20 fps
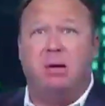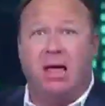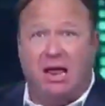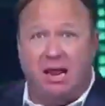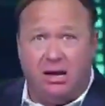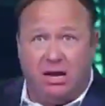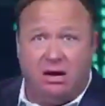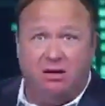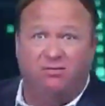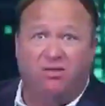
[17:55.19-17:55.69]

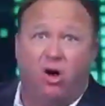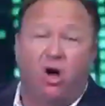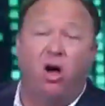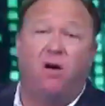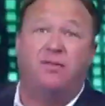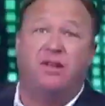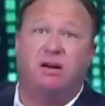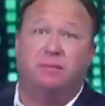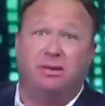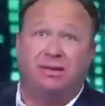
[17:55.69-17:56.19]
been
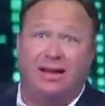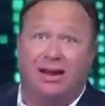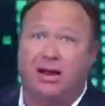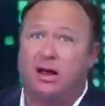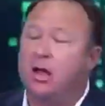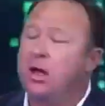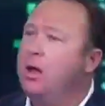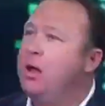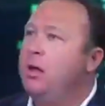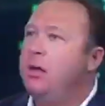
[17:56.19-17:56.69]
involved and
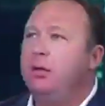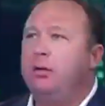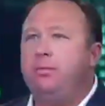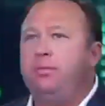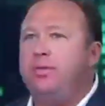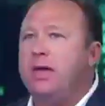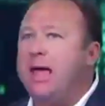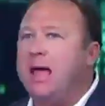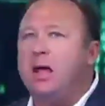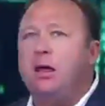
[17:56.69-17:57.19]
everything,
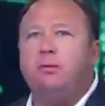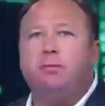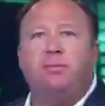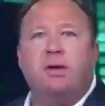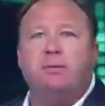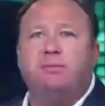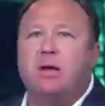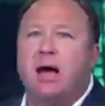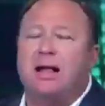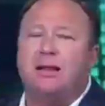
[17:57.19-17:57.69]

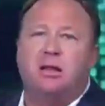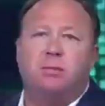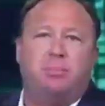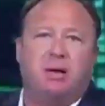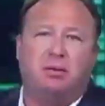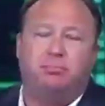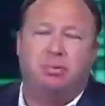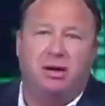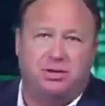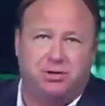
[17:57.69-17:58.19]
they've got the
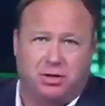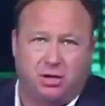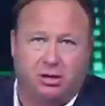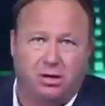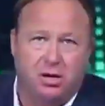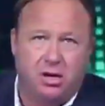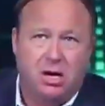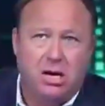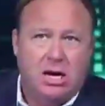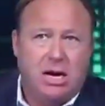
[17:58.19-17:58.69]
big picture.